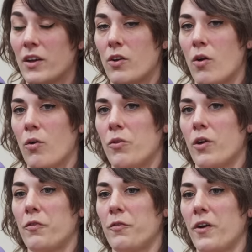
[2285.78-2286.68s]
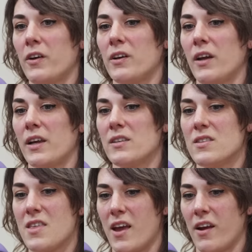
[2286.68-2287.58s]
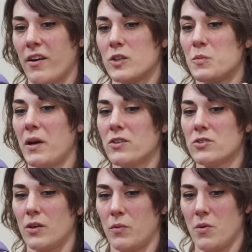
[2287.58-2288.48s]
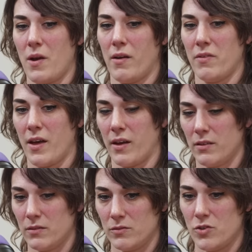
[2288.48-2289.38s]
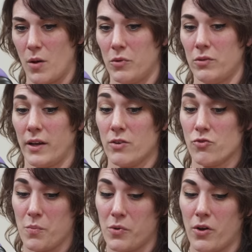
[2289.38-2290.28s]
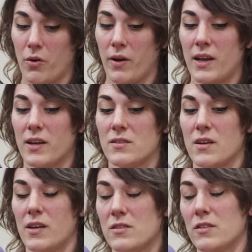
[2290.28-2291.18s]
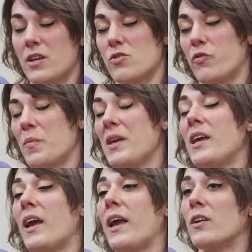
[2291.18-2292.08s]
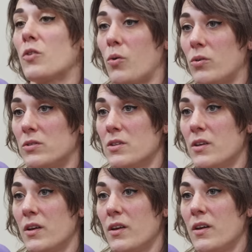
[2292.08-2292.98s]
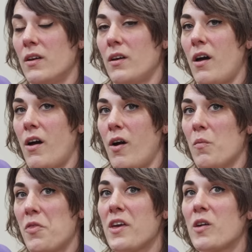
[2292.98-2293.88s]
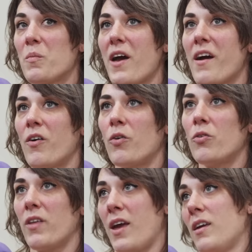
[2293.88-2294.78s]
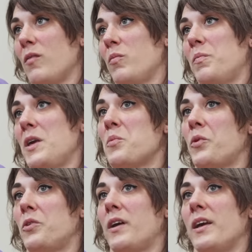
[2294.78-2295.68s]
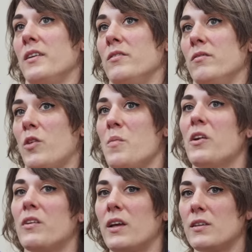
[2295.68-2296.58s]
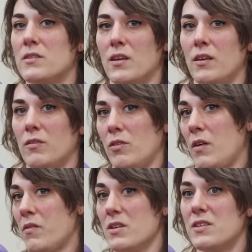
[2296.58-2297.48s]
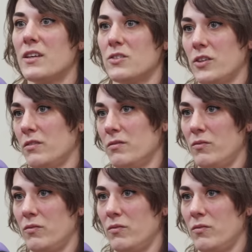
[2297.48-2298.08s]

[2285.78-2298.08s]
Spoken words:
You know, their fur is there, especially when you have that double and triple coat. It is an insulation from heat and cold. Think about, like, people in the Middle East that live in the desert